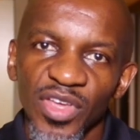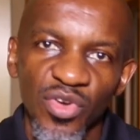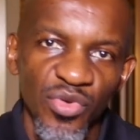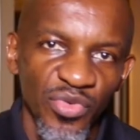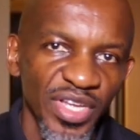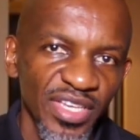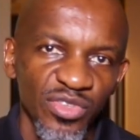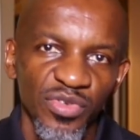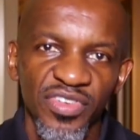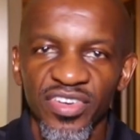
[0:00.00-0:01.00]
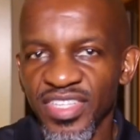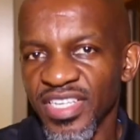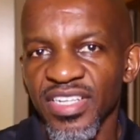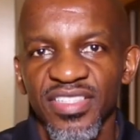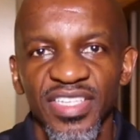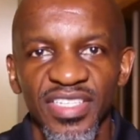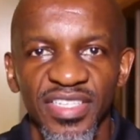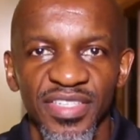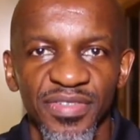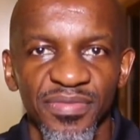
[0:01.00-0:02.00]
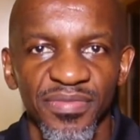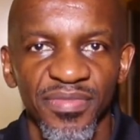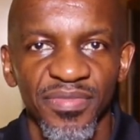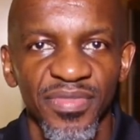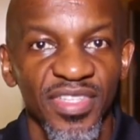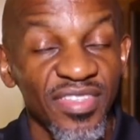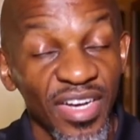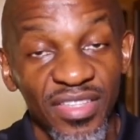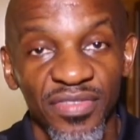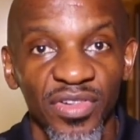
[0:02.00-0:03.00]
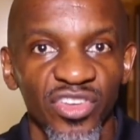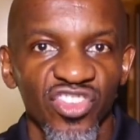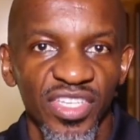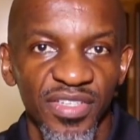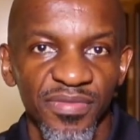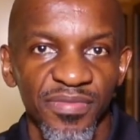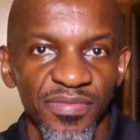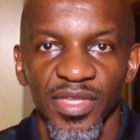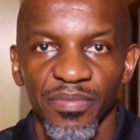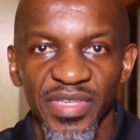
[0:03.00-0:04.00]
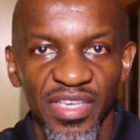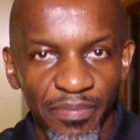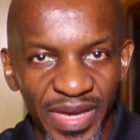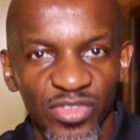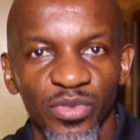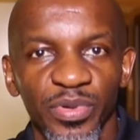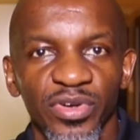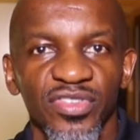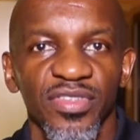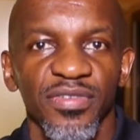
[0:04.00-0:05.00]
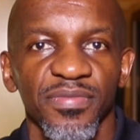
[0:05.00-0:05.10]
Read with critical thinking, deductive logic. Be a better person.